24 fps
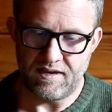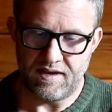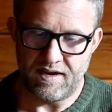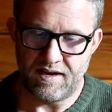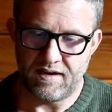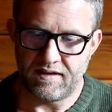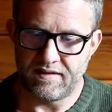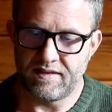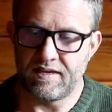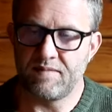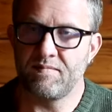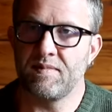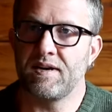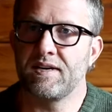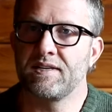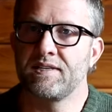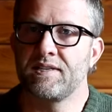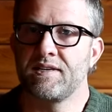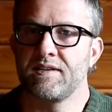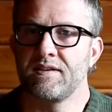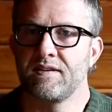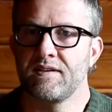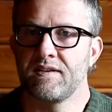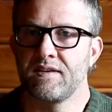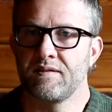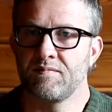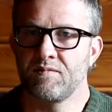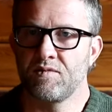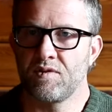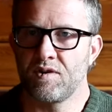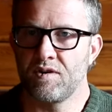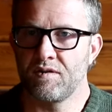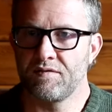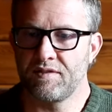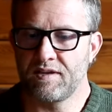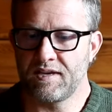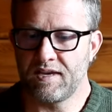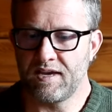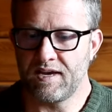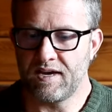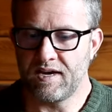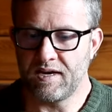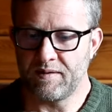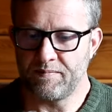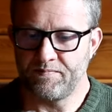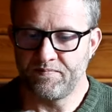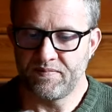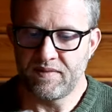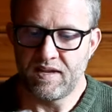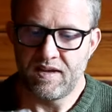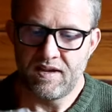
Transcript: healthy mycelium growth again,